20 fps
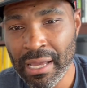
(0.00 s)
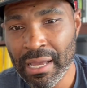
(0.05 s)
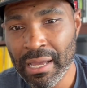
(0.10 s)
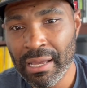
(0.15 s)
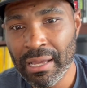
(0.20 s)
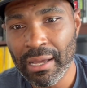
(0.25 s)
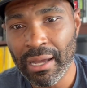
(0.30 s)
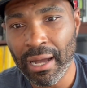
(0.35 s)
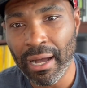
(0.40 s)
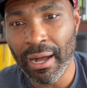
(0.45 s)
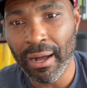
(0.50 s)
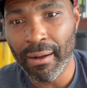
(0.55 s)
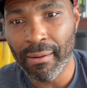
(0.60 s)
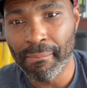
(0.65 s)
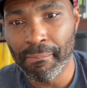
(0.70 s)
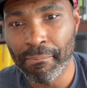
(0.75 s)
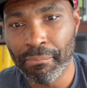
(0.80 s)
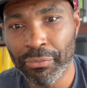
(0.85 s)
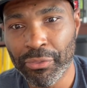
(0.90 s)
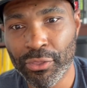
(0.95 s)

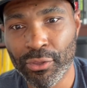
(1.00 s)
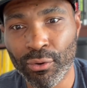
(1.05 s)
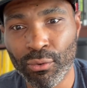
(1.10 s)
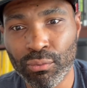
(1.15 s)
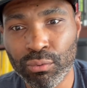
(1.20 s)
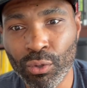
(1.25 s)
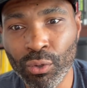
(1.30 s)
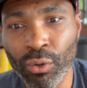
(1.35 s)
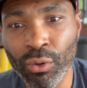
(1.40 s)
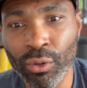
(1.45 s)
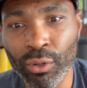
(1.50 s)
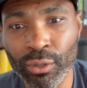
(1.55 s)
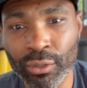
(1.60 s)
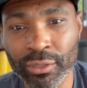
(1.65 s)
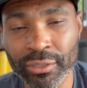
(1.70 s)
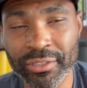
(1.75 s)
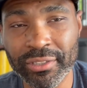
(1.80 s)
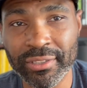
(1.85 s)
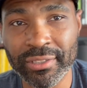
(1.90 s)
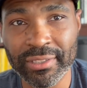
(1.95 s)
The
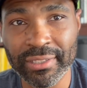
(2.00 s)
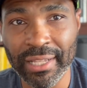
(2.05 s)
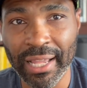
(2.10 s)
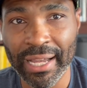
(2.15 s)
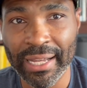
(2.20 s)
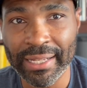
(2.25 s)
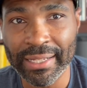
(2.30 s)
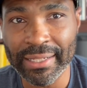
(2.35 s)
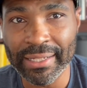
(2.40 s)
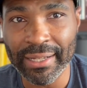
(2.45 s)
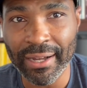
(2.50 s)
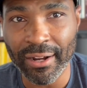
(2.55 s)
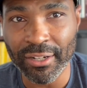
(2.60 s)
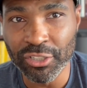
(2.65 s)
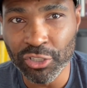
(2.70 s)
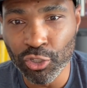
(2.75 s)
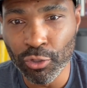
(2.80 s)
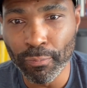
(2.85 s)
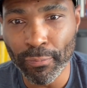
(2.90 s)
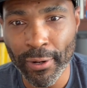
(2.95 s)
rules like are
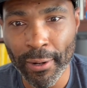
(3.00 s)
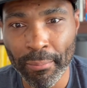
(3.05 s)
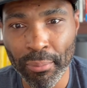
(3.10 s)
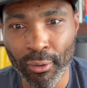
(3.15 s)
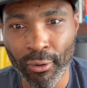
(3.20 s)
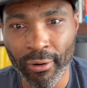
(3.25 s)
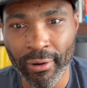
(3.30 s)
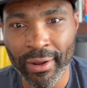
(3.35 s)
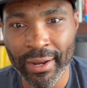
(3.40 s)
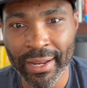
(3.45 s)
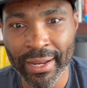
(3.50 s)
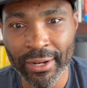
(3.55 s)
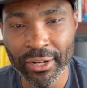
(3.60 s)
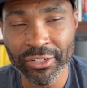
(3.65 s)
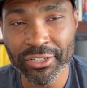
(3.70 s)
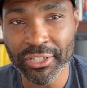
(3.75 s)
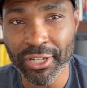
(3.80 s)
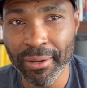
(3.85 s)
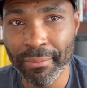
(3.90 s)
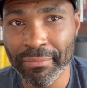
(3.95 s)
super important. And there's
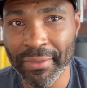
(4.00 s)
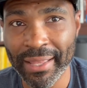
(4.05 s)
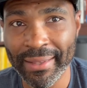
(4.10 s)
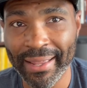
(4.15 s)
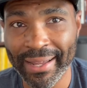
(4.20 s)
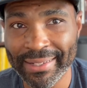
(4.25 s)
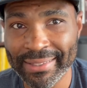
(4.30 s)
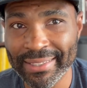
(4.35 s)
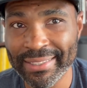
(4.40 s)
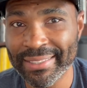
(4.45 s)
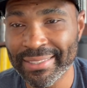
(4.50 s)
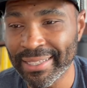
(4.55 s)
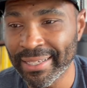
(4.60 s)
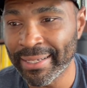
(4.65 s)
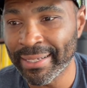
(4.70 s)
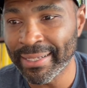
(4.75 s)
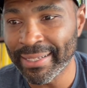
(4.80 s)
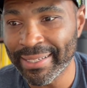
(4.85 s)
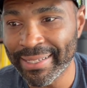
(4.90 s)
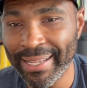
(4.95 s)
some that like this
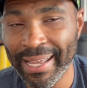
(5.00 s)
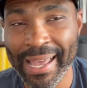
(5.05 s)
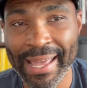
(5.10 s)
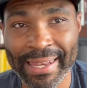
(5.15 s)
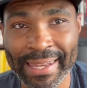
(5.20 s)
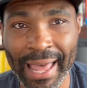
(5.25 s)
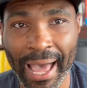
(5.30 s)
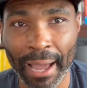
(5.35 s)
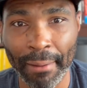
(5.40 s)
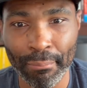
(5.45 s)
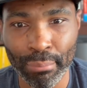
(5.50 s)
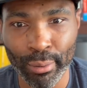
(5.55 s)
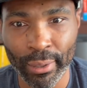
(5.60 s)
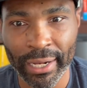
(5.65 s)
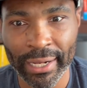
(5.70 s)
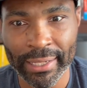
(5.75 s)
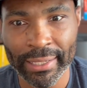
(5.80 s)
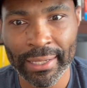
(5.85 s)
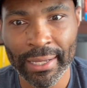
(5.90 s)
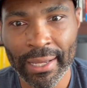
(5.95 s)
thing cannot
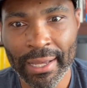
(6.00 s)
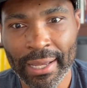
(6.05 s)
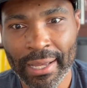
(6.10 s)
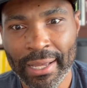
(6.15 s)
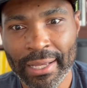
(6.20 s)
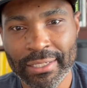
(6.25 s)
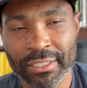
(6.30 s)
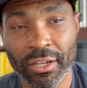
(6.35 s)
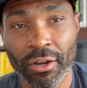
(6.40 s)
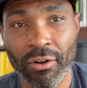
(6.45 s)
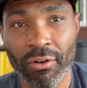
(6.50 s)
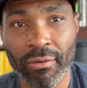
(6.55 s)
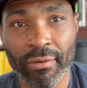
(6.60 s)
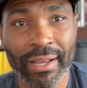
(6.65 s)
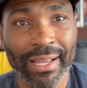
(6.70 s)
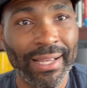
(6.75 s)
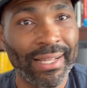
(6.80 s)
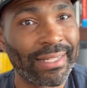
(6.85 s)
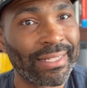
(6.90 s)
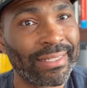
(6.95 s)
break. So
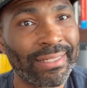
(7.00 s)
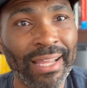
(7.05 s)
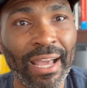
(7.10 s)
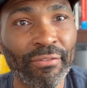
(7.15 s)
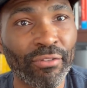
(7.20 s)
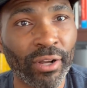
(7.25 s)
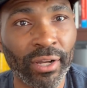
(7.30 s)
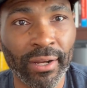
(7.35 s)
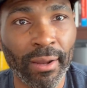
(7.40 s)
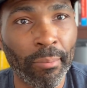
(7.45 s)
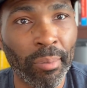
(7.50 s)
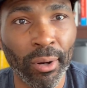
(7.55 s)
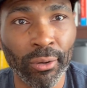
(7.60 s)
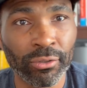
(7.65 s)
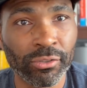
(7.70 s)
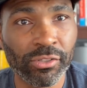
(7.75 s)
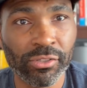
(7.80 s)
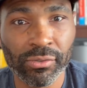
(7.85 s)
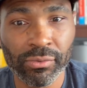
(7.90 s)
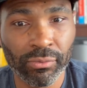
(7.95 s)
never gonna
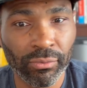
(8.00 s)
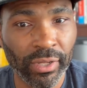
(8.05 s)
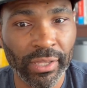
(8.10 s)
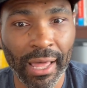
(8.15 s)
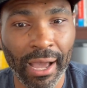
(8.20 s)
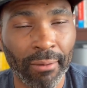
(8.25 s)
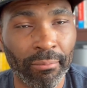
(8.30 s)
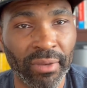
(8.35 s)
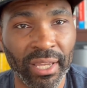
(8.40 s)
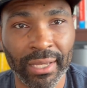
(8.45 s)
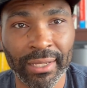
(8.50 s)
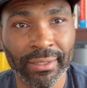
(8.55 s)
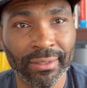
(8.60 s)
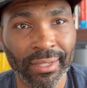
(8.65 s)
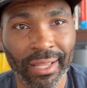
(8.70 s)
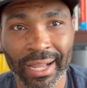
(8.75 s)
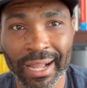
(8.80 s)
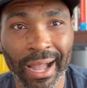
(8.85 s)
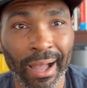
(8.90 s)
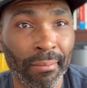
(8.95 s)
post without me.
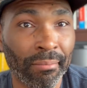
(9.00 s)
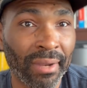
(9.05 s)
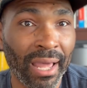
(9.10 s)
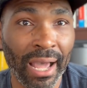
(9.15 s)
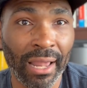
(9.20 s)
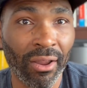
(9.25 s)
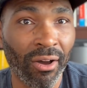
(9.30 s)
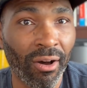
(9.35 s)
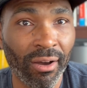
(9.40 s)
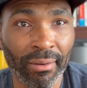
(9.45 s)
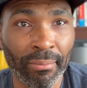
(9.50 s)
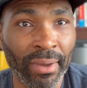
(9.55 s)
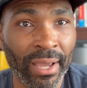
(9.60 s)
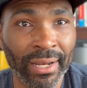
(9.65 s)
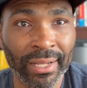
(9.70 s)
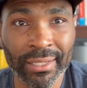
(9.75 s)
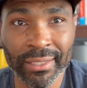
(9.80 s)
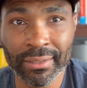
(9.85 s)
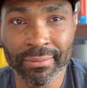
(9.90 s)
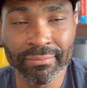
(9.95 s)
Like I'm not
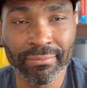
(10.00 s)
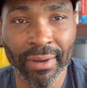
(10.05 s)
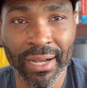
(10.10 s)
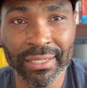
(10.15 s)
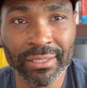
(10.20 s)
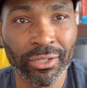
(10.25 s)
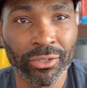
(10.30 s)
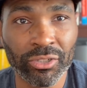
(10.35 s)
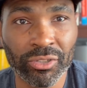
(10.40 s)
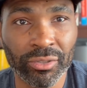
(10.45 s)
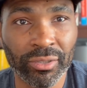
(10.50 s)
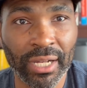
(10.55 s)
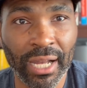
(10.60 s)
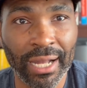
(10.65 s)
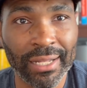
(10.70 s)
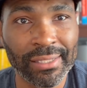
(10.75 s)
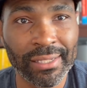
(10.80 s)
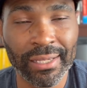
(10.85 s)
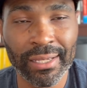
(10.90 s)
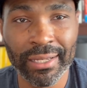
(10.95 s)
automating my social
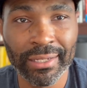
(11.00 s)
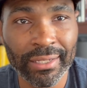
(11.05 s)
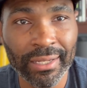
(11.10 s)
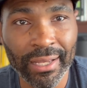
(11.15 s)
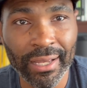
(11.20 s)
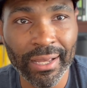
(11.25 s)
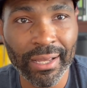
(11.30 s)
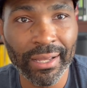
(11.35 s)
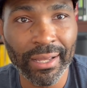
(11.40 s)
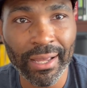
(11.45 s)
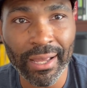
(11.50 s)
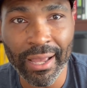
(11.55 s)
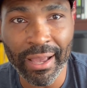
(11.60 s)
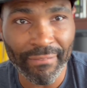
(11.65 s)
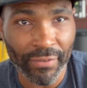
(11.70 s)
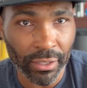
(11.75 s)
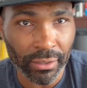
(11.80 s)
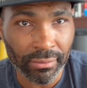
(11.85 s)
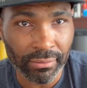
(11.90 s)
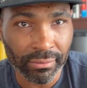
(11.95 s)
content ever.